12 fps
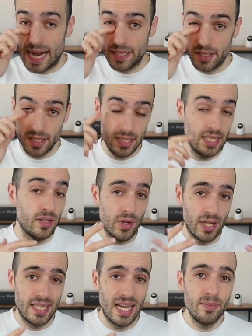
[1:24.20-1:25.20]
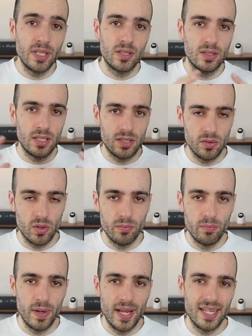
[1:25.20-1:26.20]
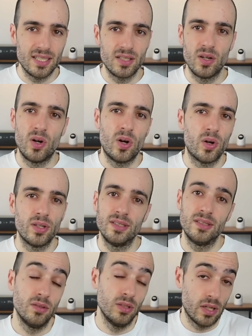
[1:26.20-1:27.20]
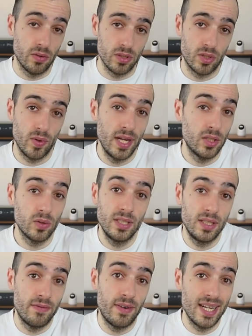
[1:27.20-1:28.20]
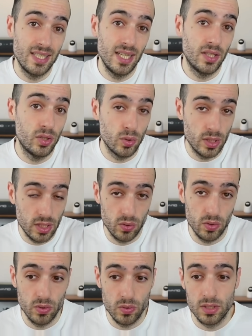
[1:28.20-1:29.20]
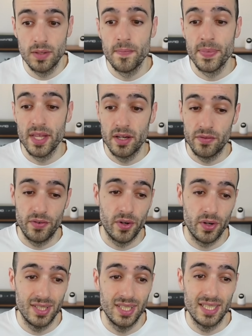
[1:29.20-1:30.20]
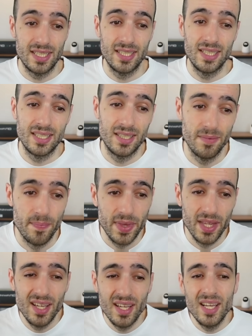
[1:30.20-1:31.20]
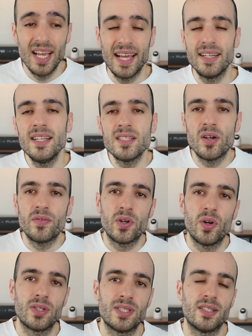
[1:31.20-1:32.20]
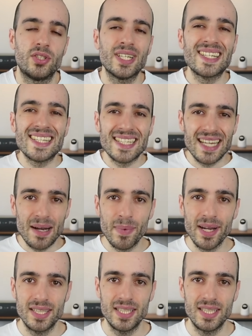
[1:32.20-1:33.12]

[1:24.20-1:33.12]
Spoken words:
either in real time because it's too complex or the constraint of the device that you need to use for this system. And these, of course, are just some